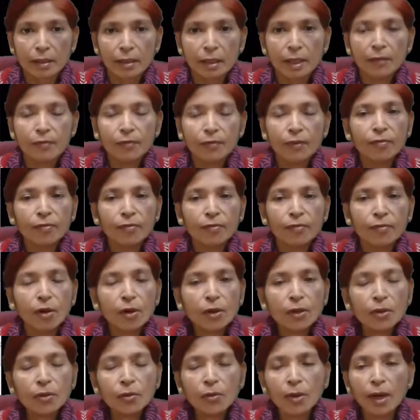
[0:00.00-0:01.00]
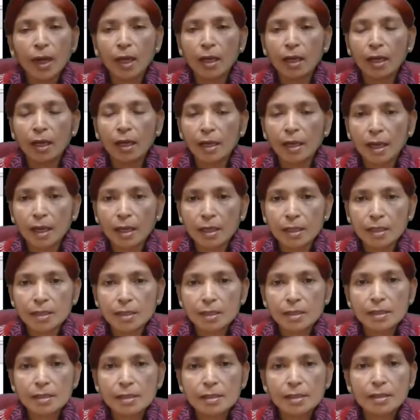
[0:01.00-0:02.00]
If we want to
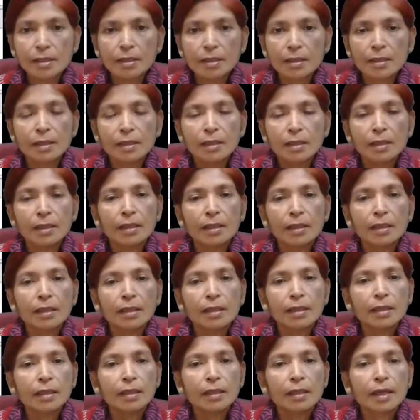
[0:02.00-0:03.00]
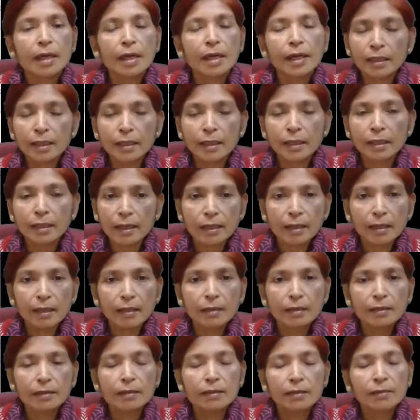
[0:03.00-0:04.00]
analyze collected data
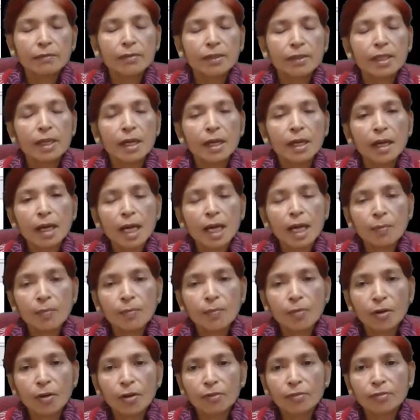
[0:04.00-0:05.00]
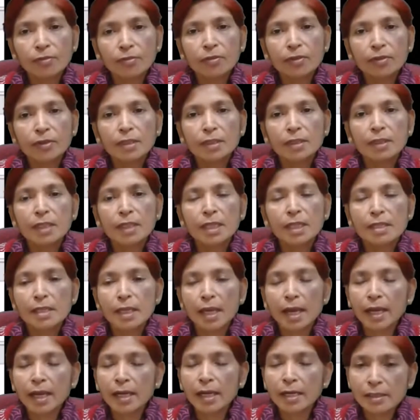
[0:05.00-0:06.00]
with the help of this
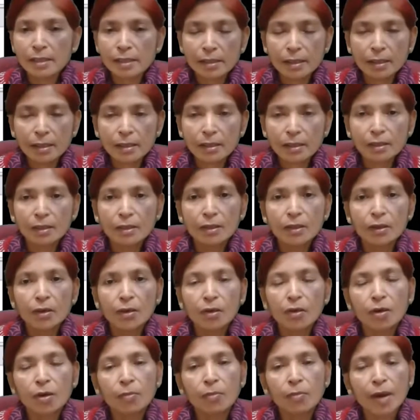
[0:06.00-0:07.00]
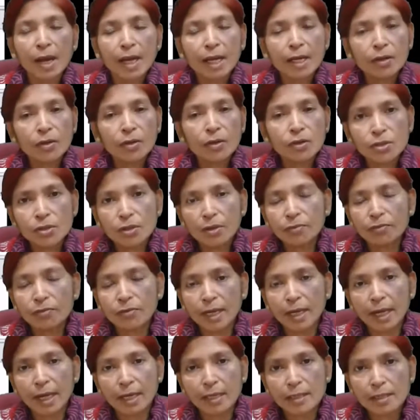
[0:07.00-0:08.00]
Excel or Microsoft
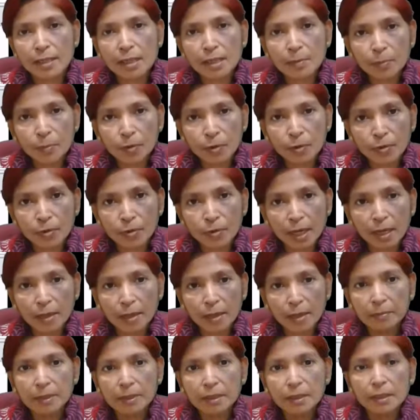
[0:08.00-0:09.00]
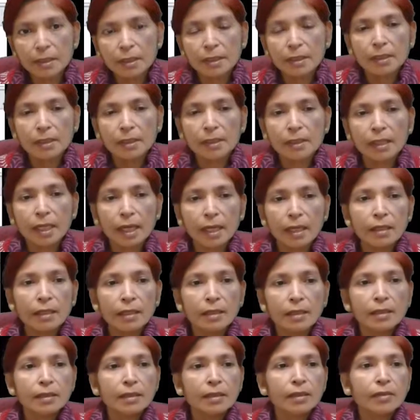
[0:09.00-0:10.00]
Excel program,
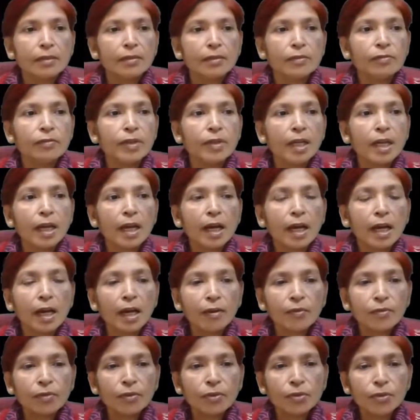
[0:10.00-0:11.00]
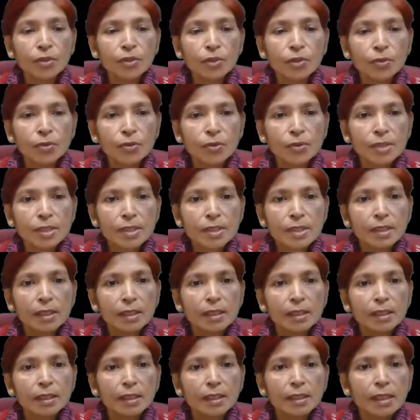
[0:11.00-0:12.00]
then we have to use
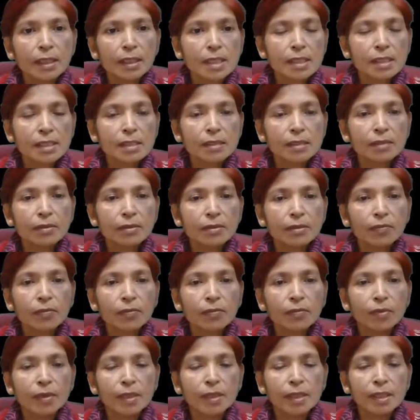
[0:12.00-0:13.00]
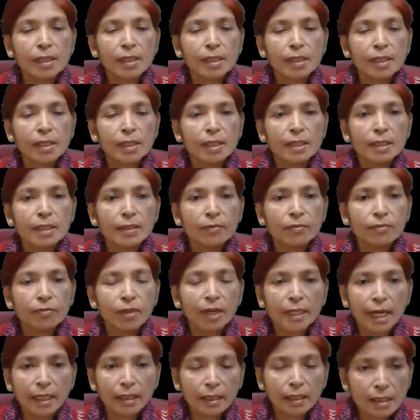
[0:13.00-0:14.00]
this word where
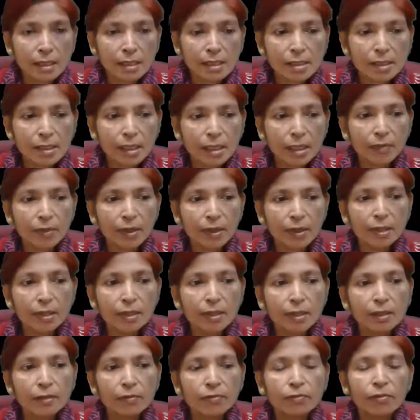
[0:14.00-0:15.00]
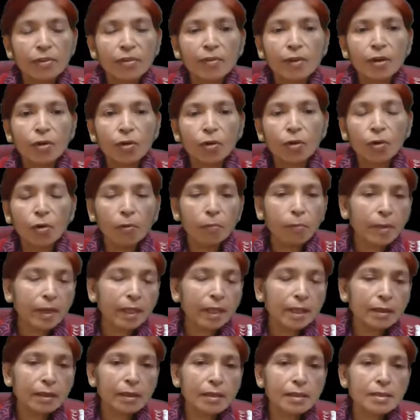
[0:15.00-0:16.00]
data is given. We will
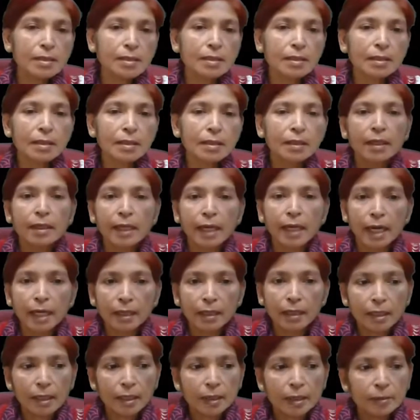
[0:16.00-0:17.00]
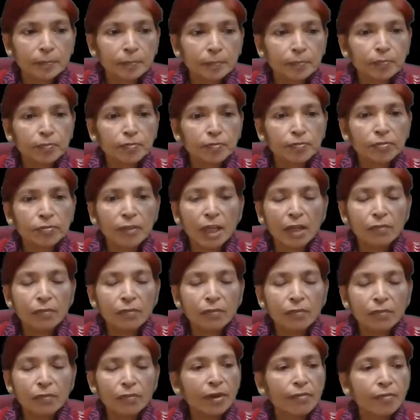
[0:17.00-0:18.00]
open this data, then
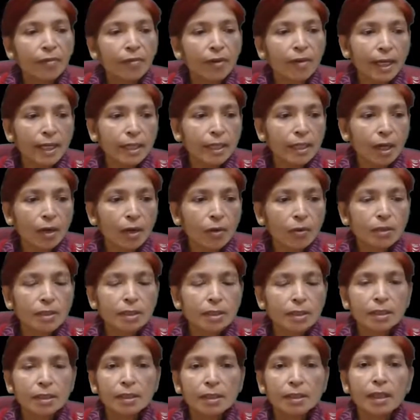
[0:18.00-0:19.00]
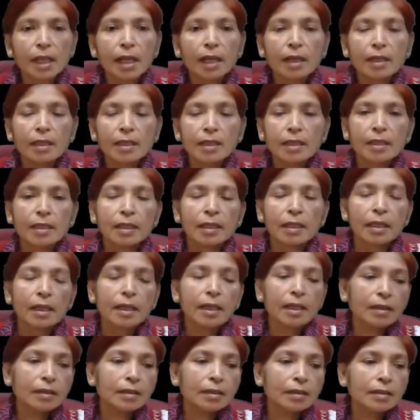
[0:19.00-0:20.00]
we will find out that
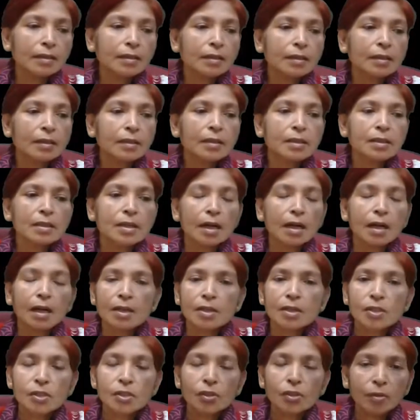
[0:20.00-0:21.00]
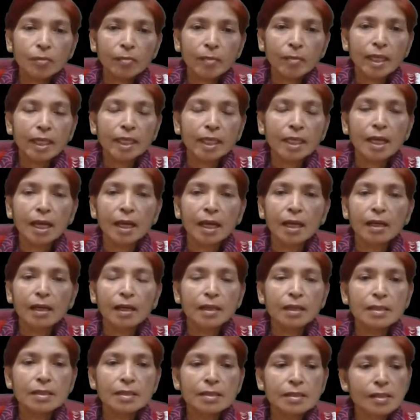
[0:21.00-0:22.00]
here are so many
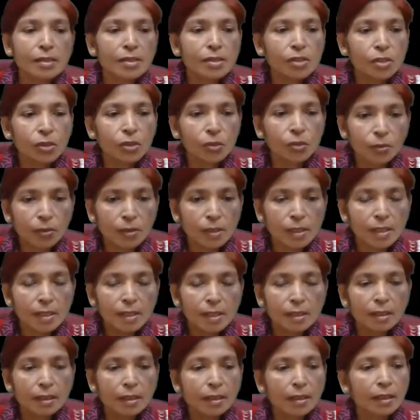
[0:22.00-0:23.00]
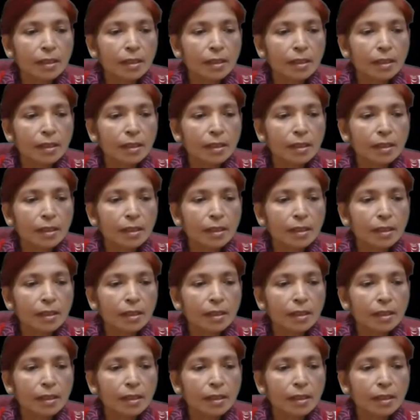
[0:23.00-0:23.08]
analysis tools